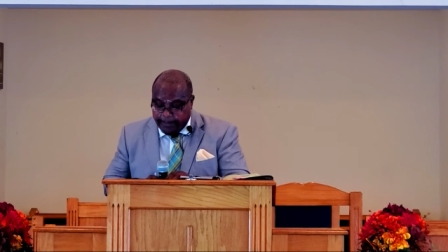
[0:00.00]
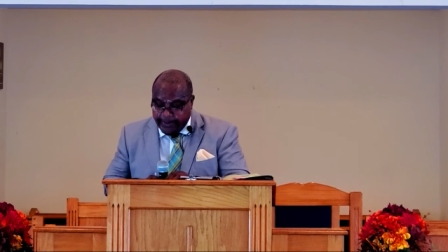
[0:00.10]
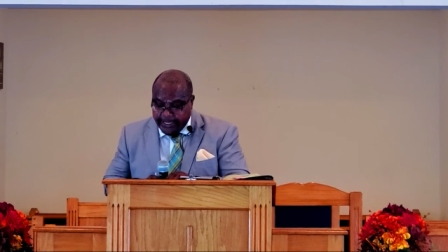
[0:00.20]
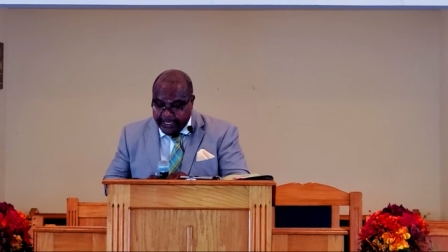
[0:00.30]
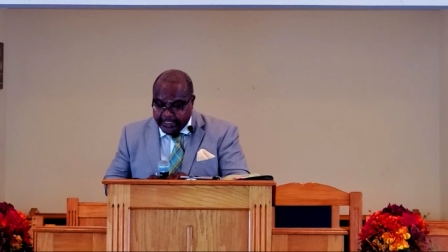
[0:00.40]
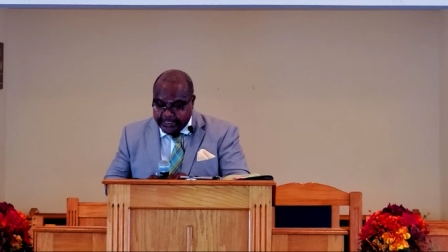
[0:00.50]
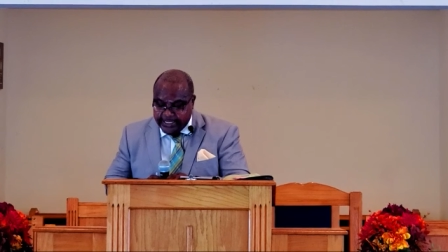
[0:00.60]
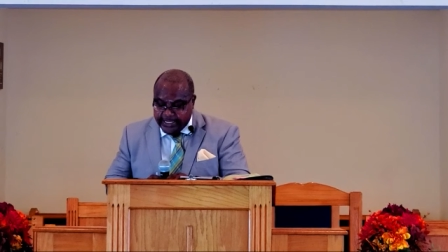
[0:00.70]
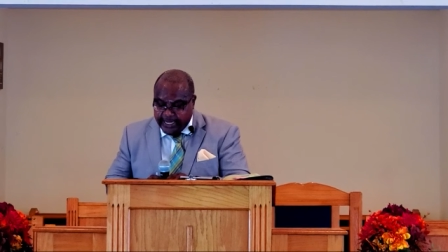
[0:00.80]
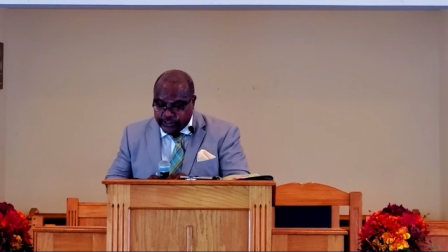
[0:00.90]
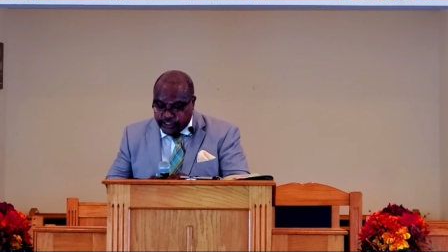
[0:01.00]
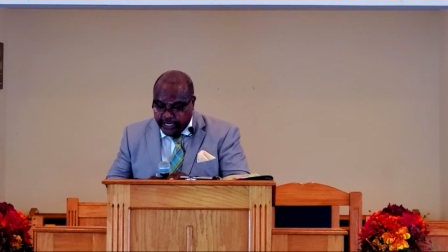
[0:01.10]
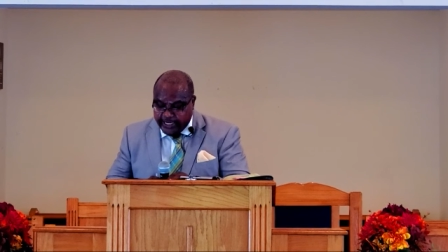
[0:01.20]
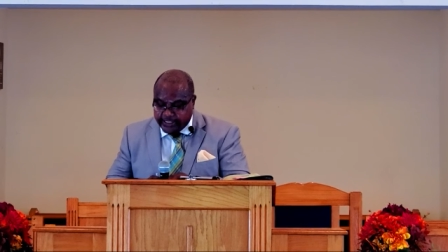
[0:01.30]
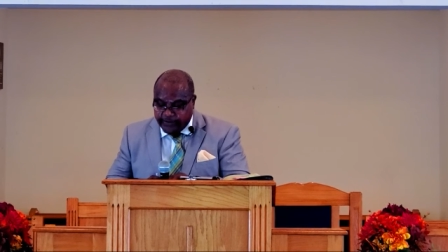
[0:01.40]
but it did not
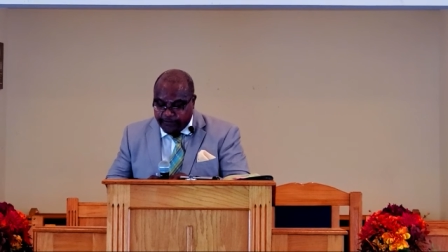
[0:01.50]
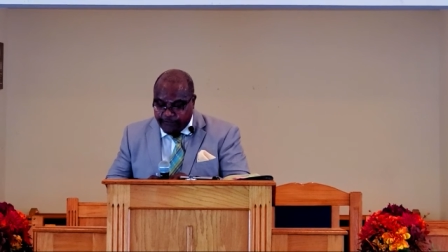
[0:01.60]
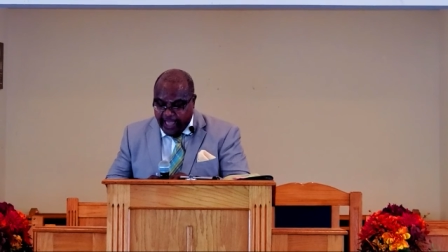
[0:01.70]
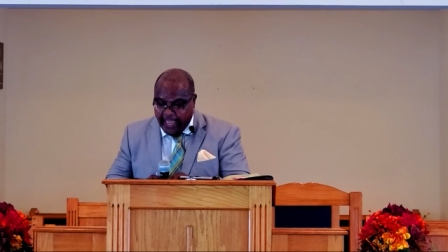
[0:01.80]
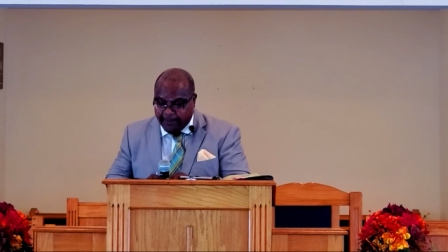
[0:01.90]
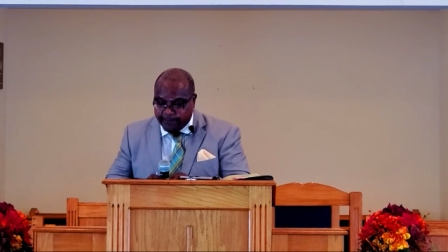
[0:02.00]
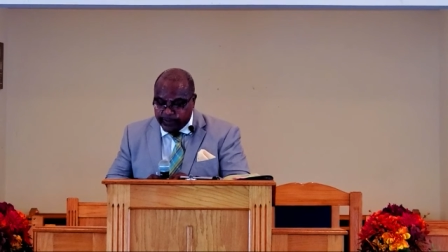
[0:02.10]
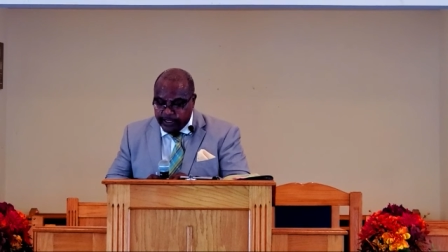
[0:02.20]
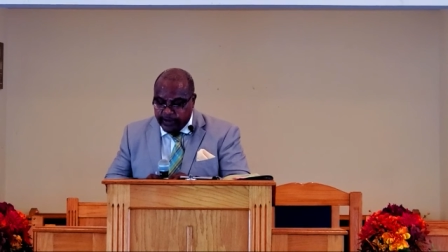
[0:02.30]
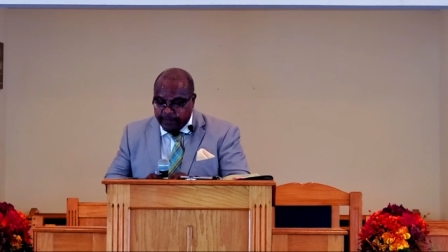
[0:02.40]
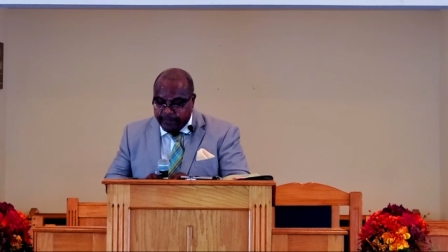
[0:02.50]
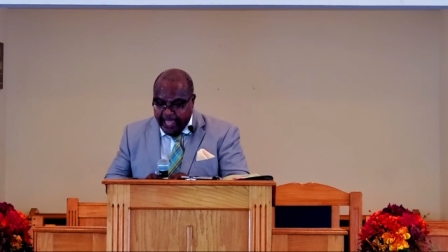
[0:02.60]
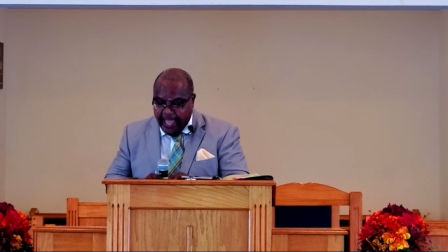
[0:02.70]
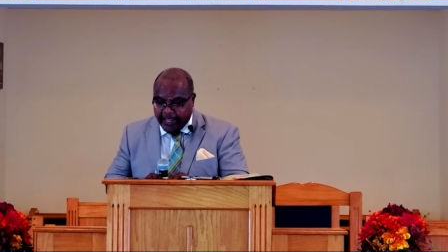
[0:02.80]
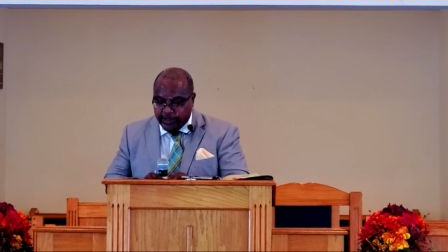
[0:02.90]
change the fact
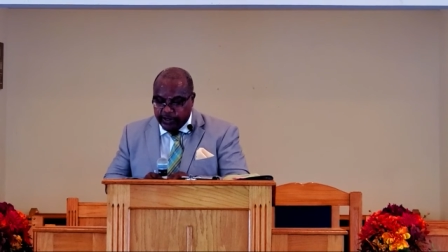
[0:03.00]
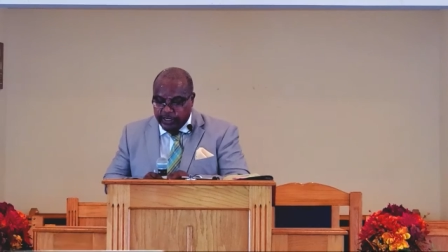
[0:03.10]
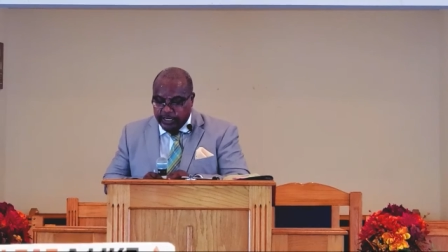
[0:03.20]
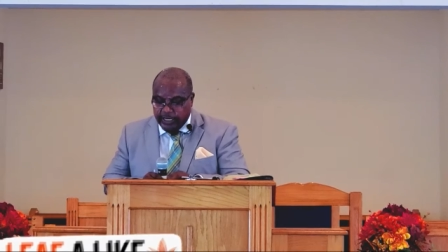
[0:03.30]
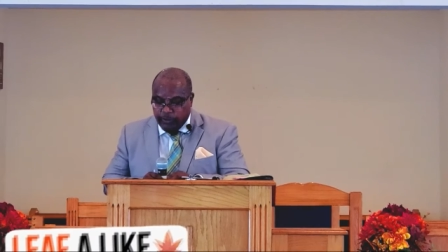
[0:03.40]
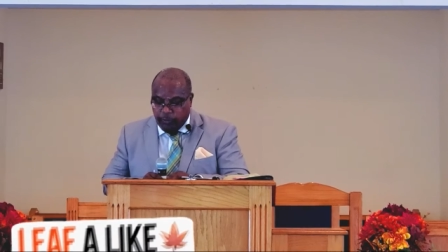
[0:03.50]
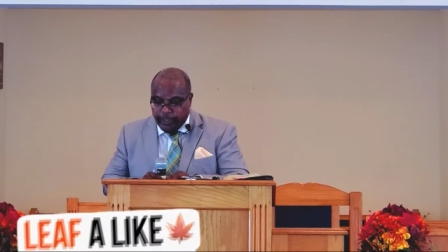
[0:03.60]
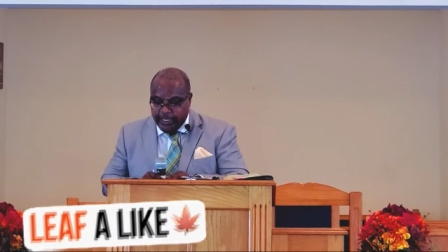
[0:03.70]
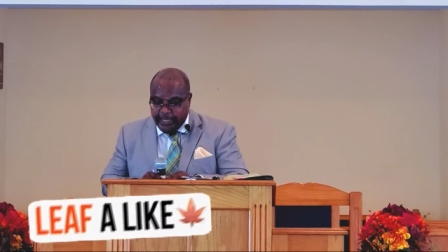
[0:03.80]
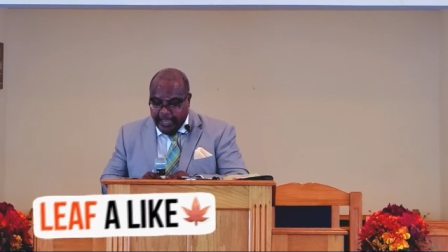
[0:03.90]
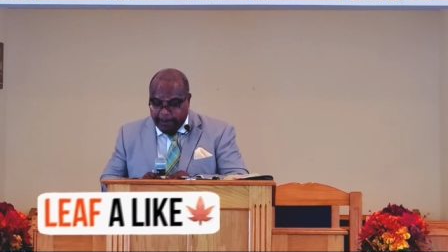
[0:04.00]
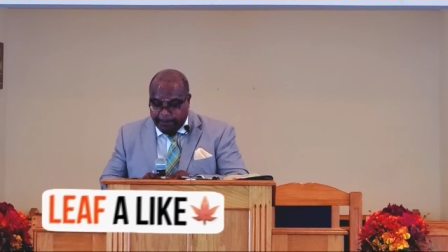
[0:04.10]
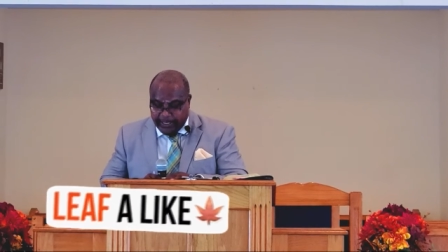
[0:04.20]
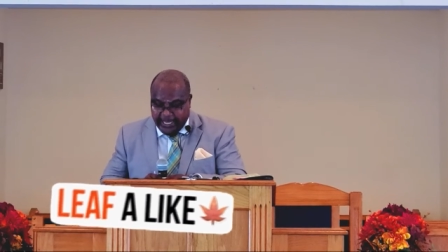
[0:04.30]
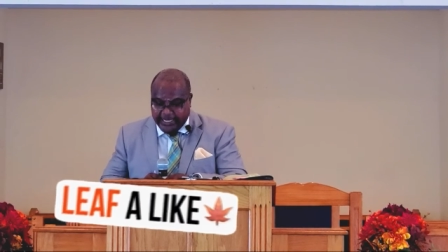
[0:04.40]
that what he had
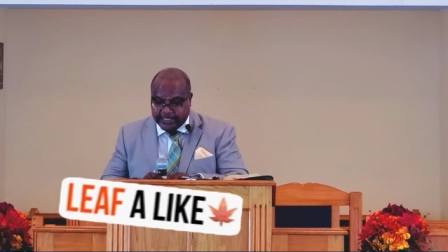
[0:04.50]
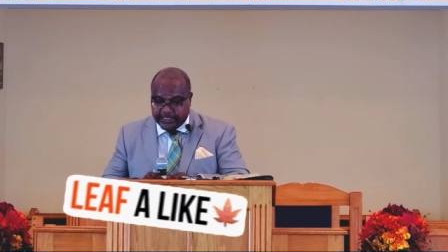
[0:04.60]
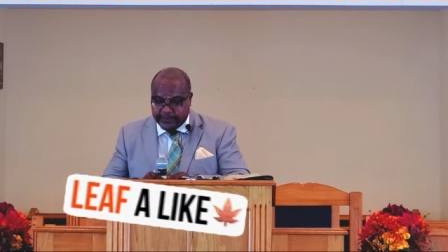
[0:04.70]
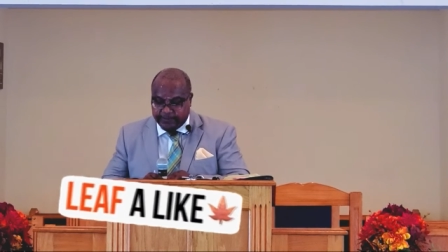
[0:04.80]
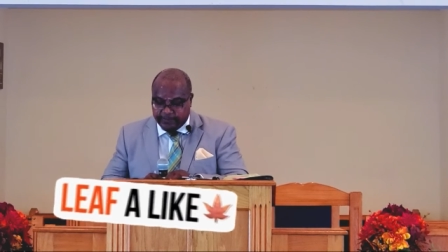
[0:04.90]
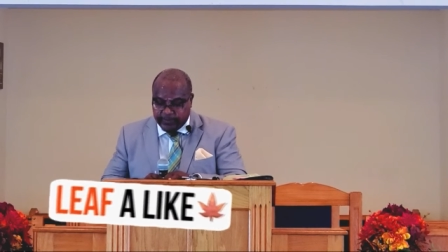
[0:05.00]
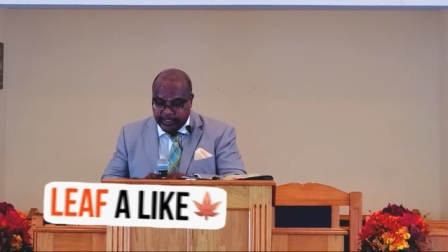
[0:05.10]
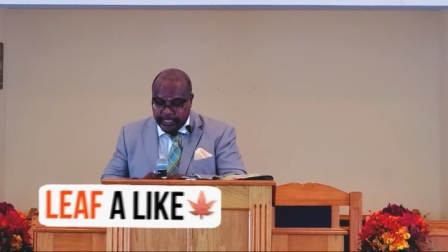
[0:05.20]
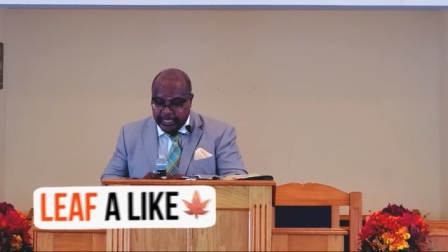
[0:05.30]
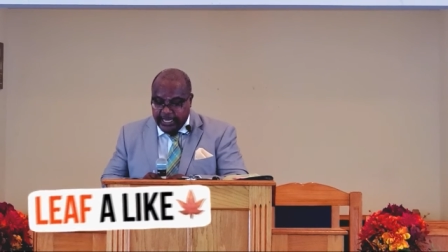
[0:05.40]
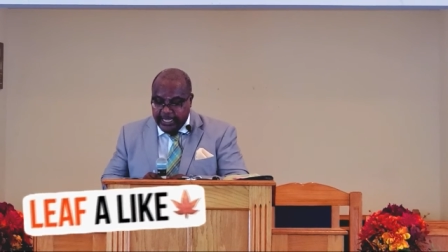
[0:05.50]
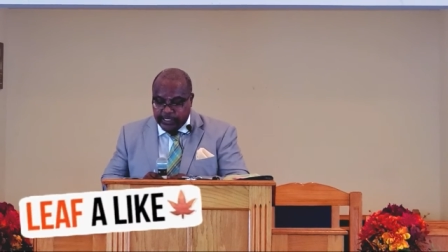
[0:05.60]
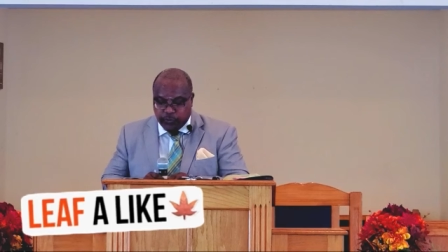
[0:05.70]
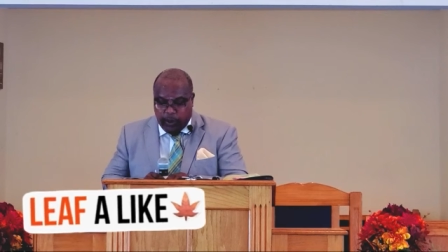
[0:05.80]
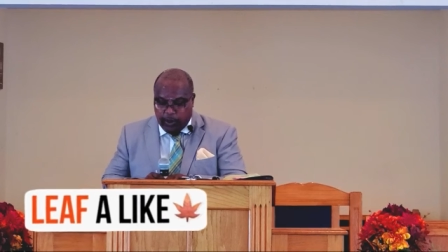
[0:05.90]
placed in
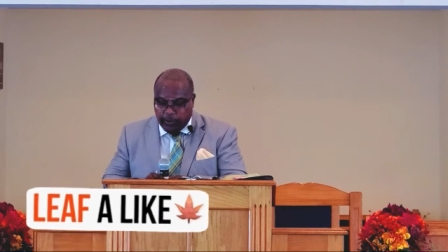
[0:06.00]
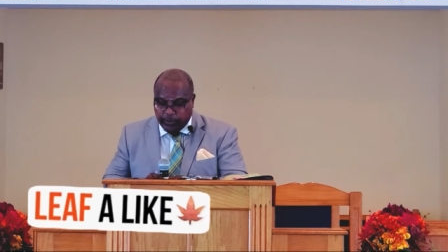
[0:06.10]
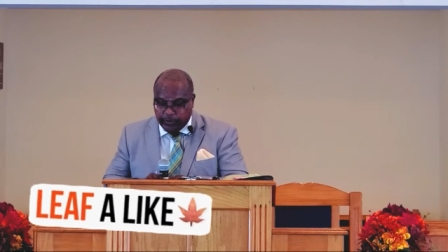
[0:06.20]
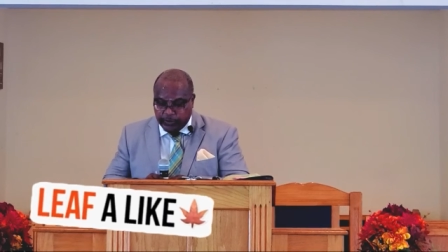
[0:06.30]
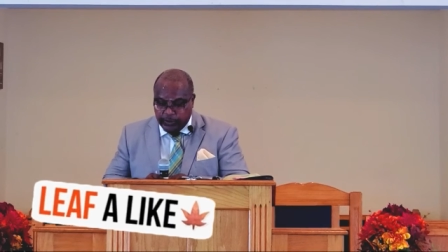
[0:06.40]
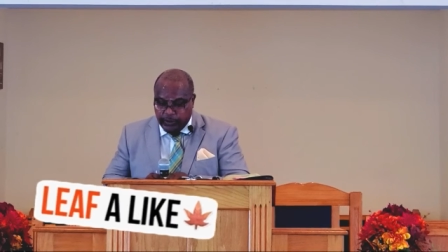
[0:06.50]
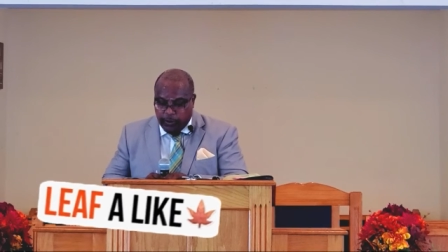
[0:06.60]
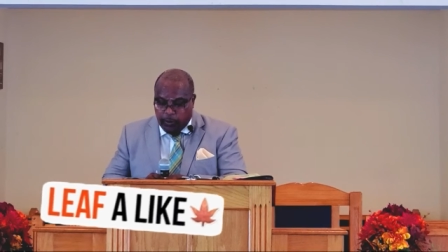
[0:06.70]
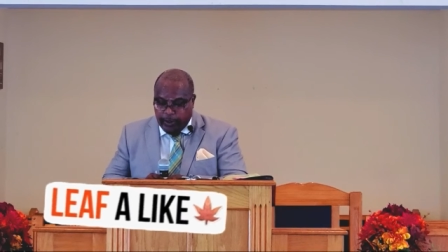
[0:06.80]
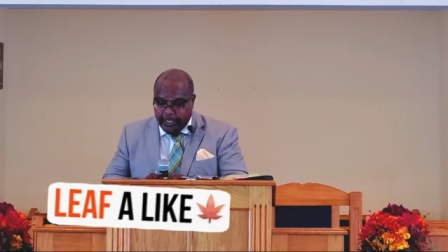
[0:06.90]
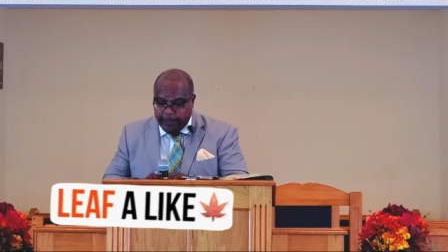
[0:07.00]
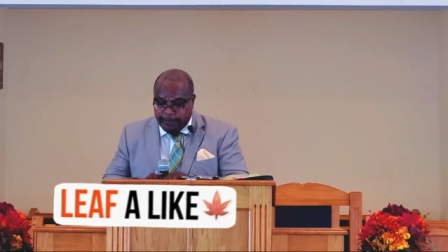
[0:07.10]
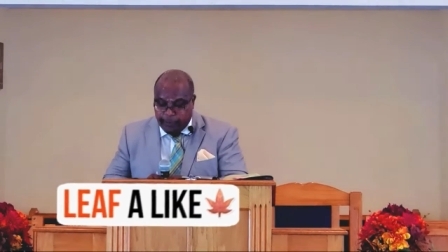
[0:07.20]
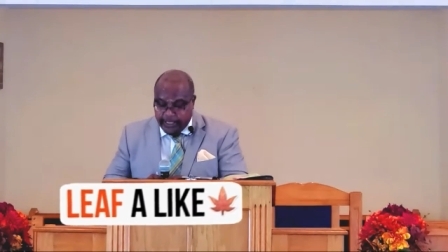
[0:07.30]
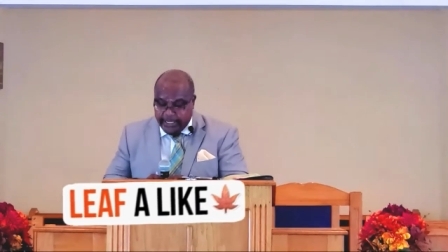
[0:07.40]
his word, what he
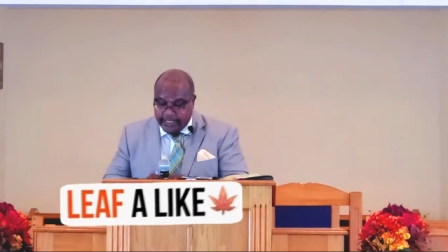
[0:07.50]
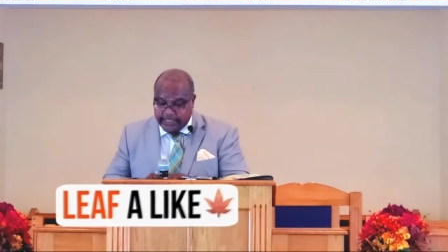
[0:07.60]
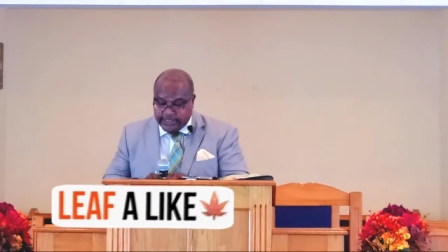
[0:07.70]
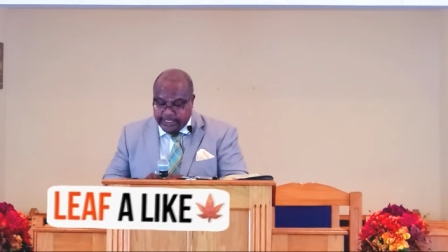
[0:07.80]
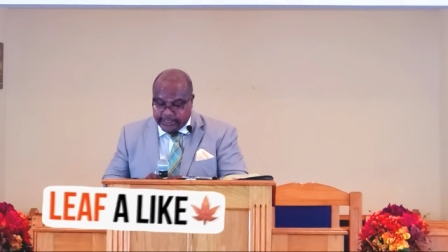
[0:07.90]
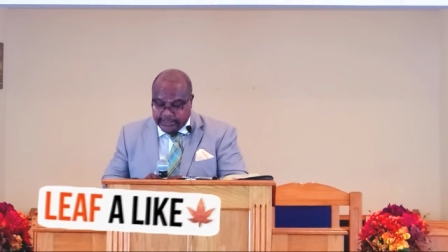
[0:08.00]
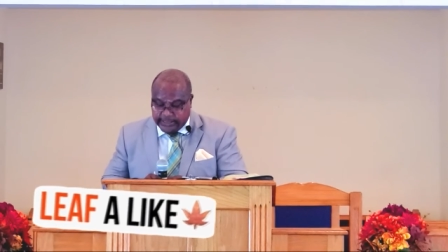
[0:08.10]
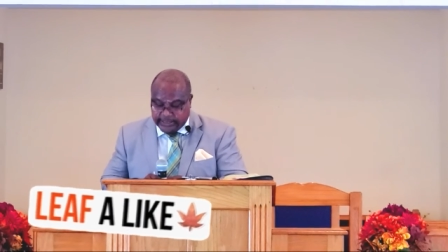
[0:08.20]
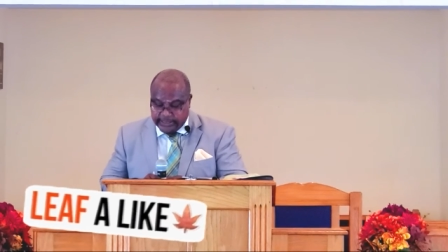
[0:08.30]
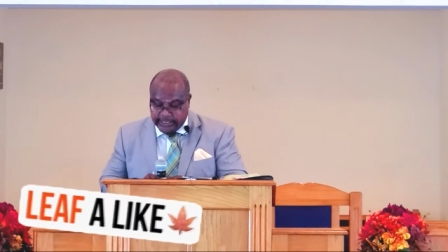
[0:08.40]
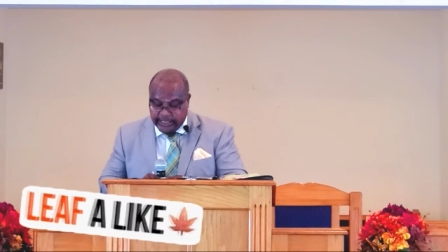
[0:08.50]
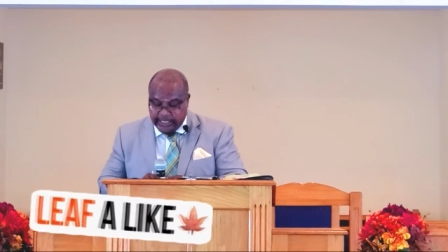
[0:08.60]
put in existence,